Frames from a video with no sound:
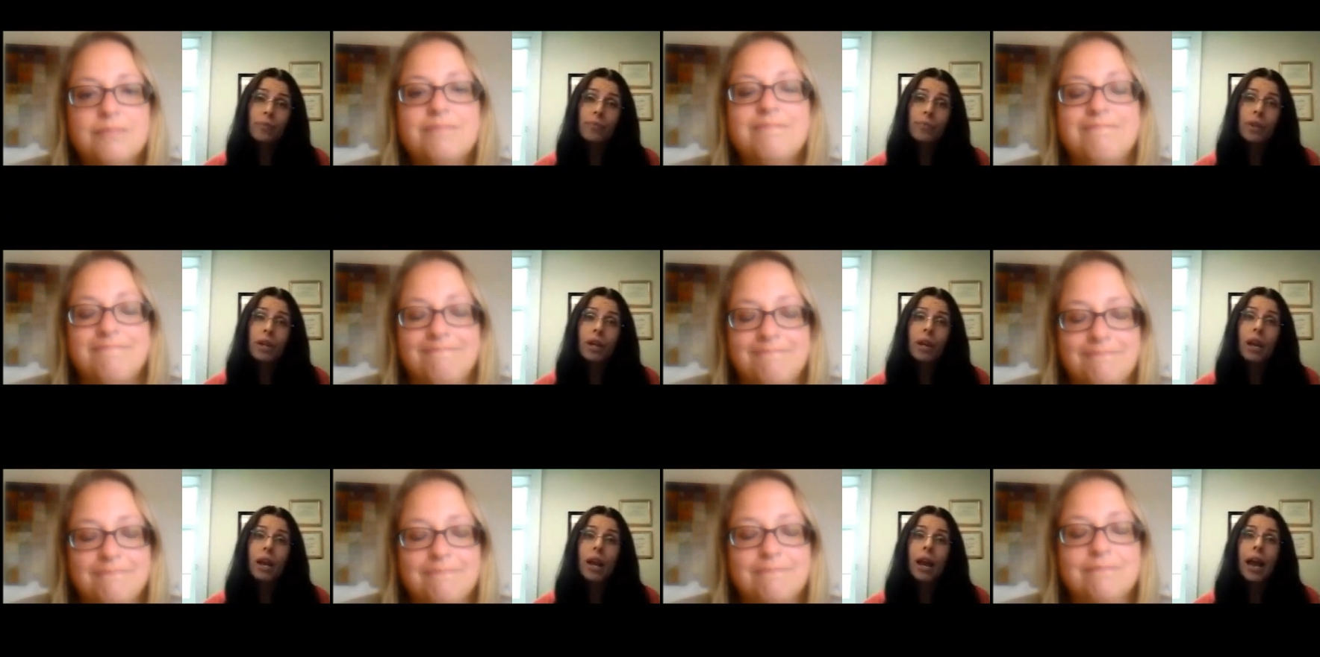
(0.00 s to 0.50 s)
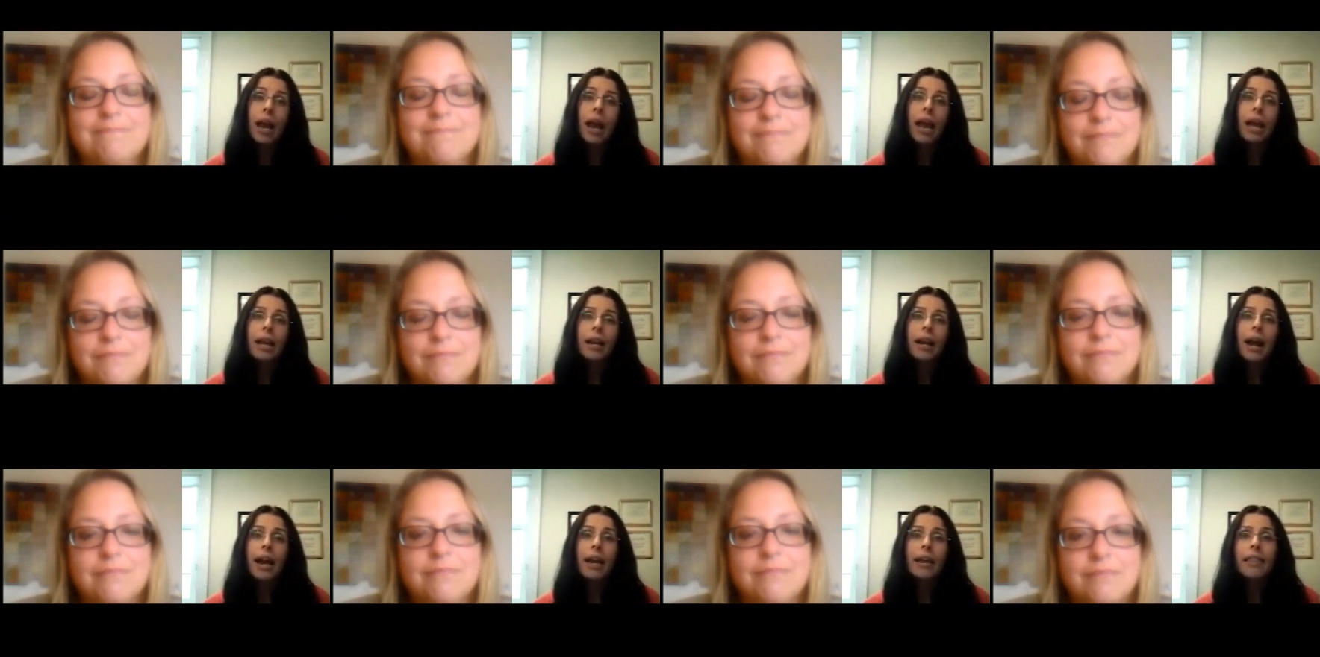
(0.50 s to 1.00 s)
Speaker 1: And I
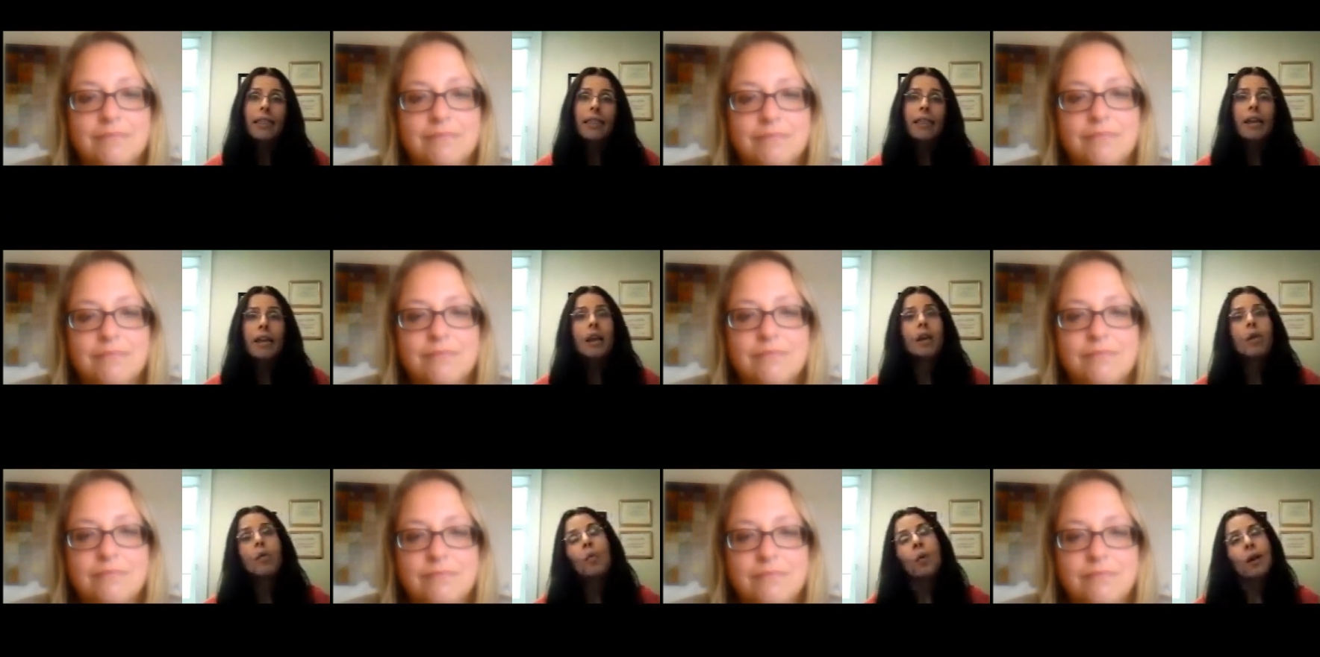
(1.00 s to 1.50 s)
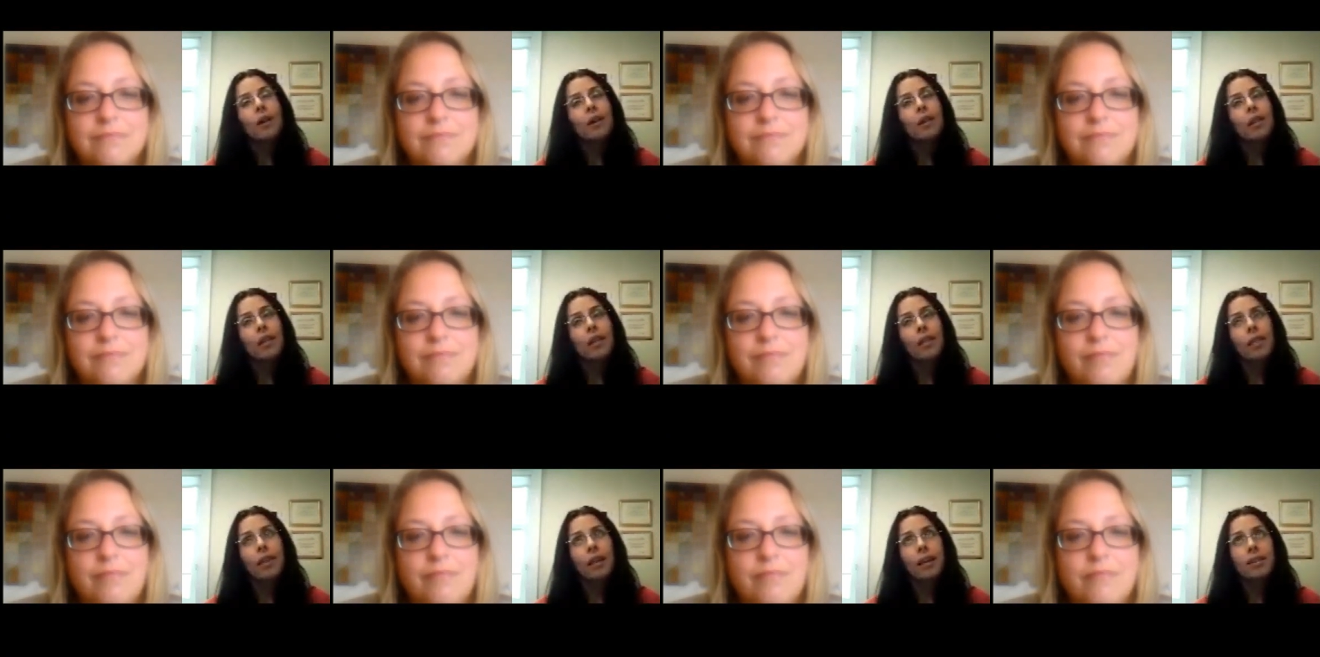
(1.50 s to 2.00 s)
think one of the things
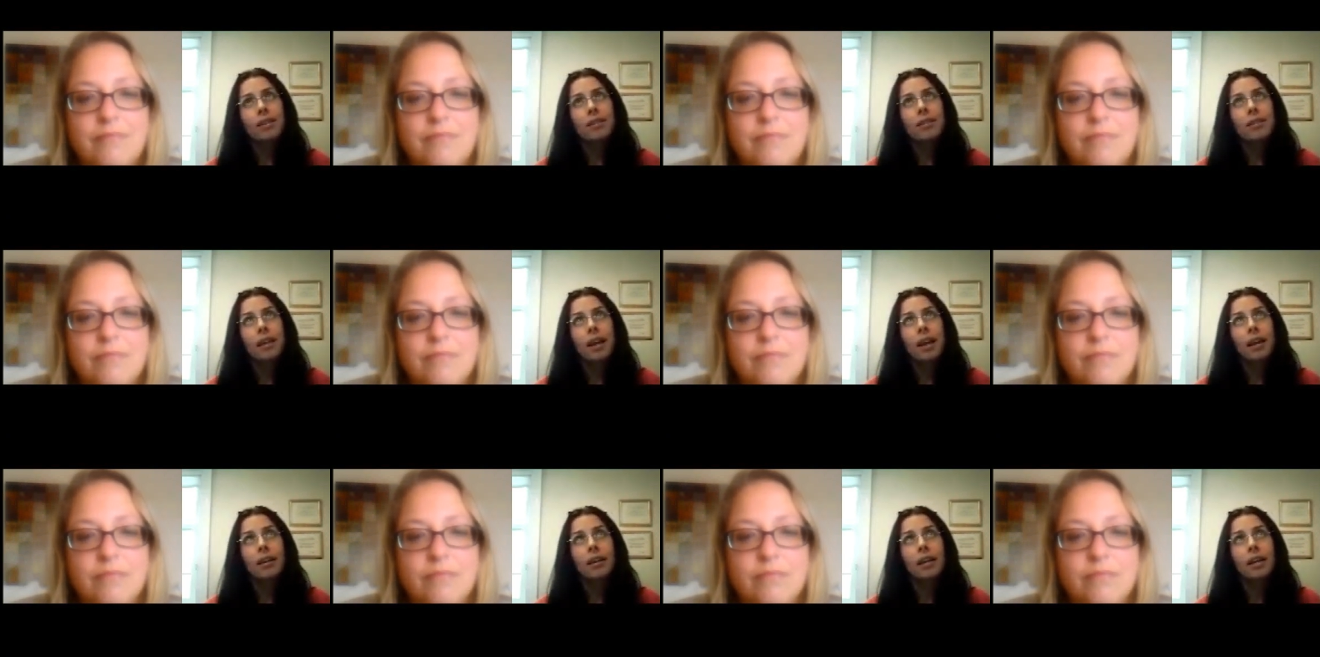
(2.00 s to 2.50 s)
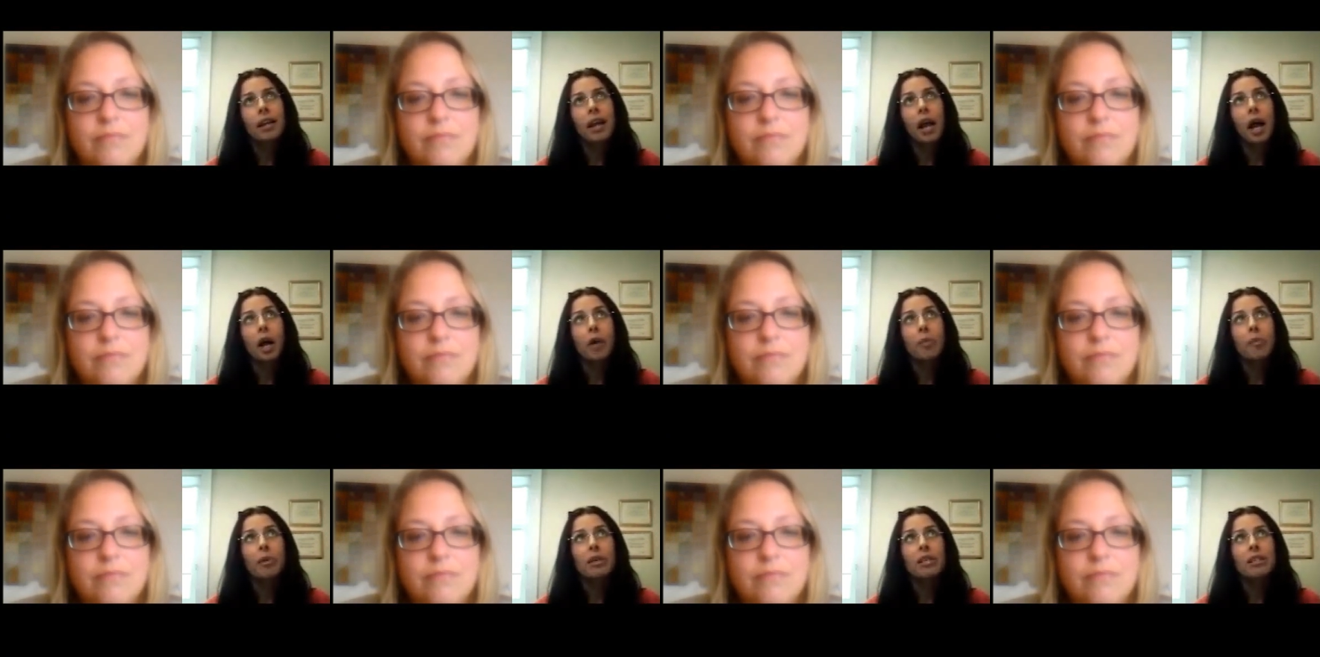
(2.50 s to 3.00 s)
that can help us
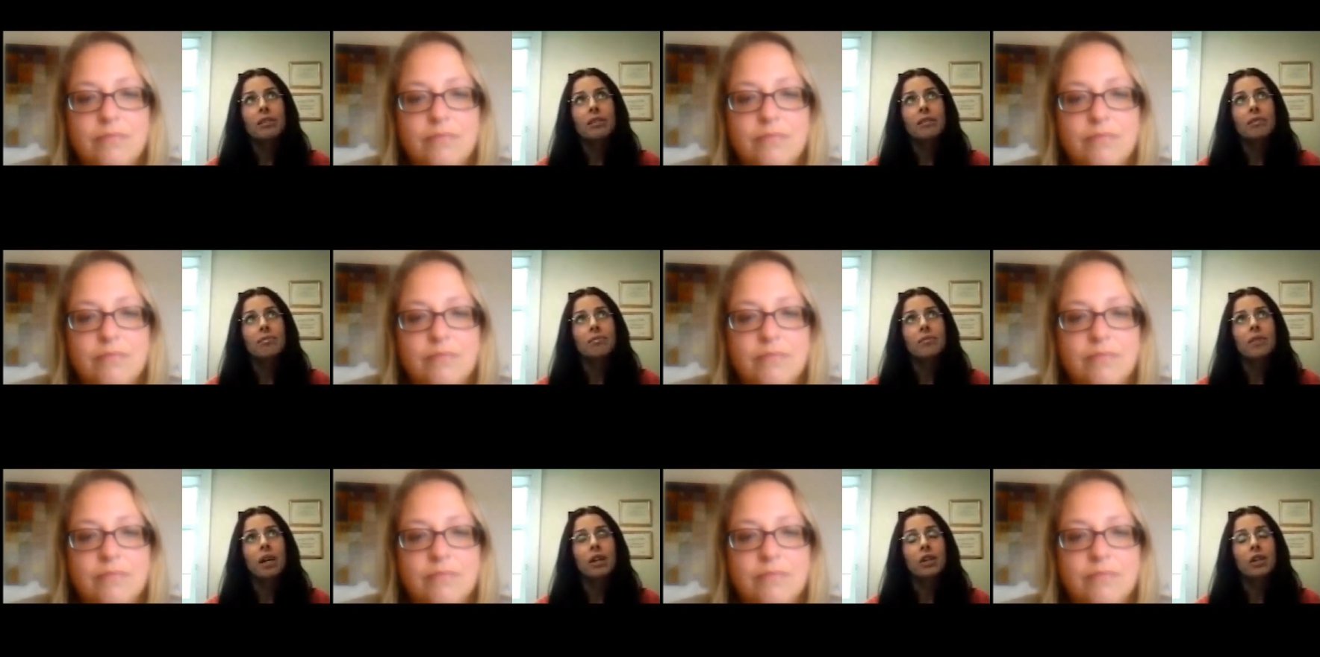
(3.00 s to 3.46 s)
understand